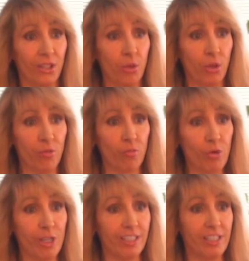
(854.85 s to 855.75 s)
you can
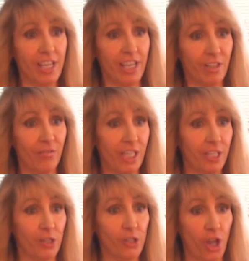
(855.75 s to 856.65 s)
really take
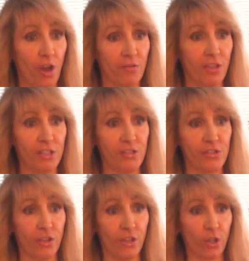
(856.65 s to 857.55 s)
advantage of
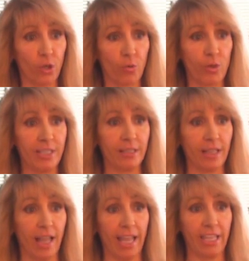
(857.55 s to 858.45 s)
this green
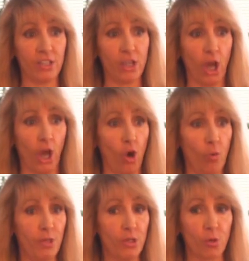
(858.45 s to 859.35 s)
light
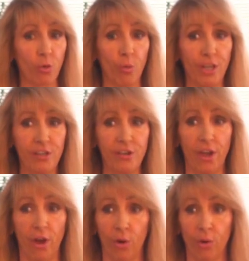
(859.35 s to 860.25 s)
open door
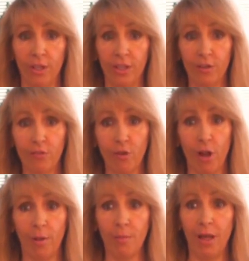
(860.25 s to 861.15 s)
window
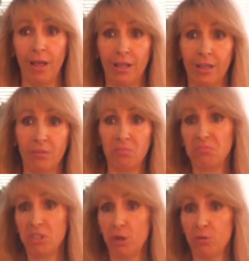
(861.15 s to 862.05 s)
from,
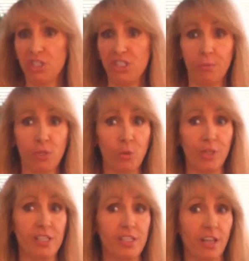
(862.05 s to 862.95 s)
you know, December
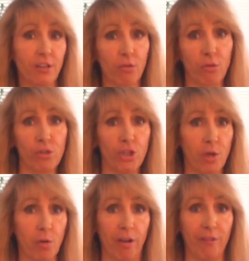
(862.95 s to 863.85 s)
26th through
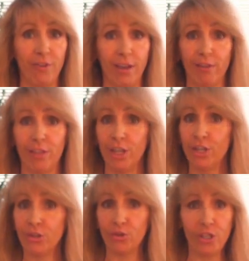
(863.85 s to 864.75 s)
January 5th
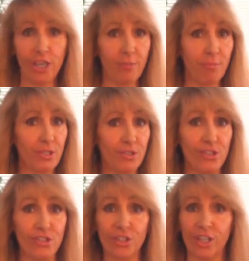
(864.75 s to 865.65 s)
to get
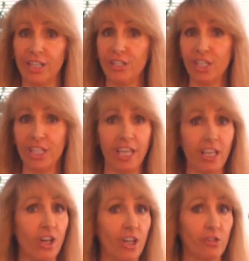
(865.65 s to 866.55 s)
business done, to
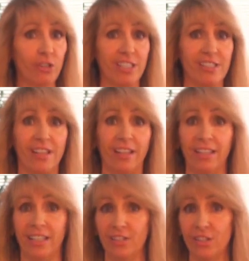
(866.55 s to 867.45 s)
get contracts
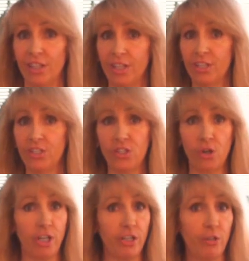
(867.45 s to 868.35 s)
signed,
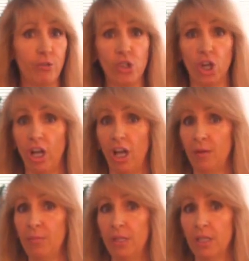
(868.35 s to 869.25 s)
start a new
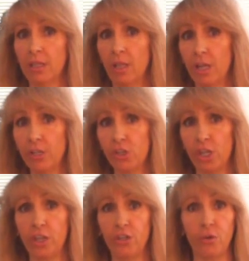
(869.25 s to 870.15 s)
job, launch
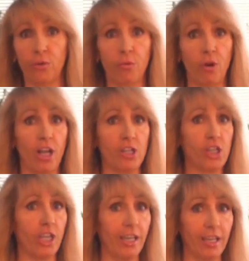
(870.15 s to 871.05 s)
a new
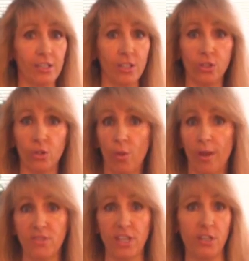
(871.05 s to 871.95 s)
project, new
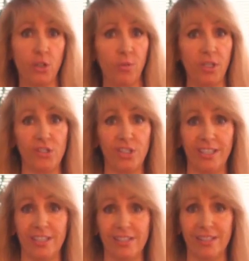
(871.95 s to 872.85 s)
website, new
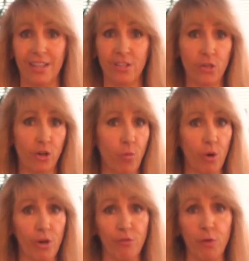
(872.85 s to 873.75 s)
business, start a
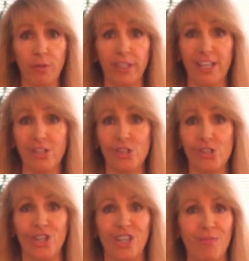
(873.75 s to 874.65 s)
wonderful
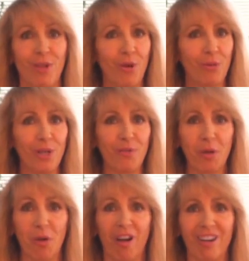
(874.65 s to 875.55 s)
relationship, whatever
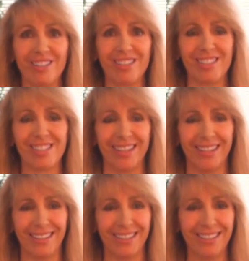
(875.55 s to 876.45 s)
your heart's
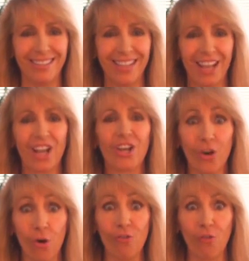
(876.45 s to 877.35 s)
desire.
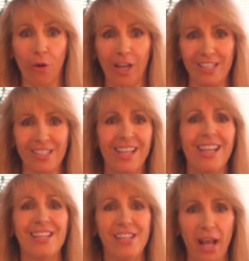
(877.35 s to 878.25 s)
Go for it.
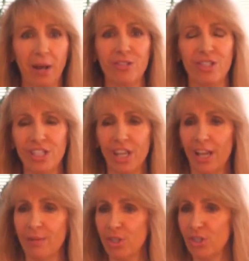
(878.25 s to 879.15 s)
Now is the
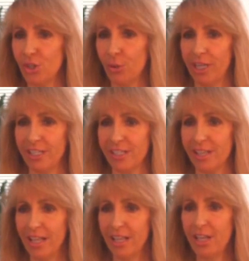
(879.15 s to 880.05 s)
time to do it.
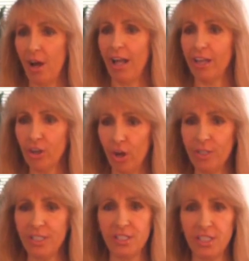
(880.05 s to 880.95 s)
Now, I
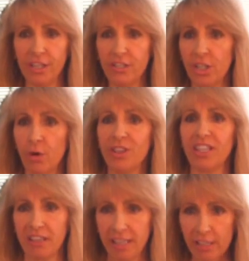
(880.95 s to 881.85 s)
go into detail what
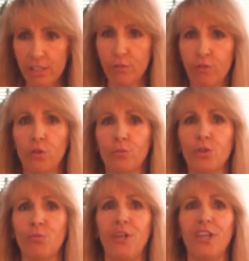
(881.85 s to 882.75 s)
the Cancer full
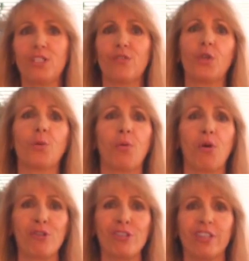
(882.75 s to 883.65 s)
moon means for you
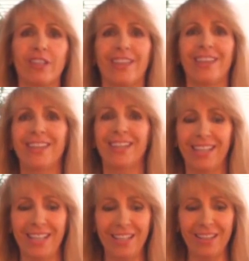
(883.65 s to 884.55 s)
personally
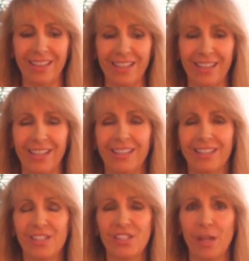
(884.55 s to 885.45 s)
in the
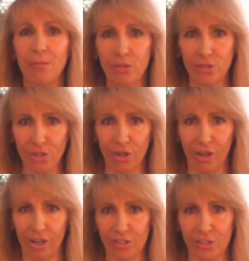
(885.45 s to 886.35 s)
December
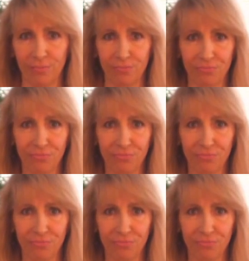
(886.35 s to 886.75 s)
stars.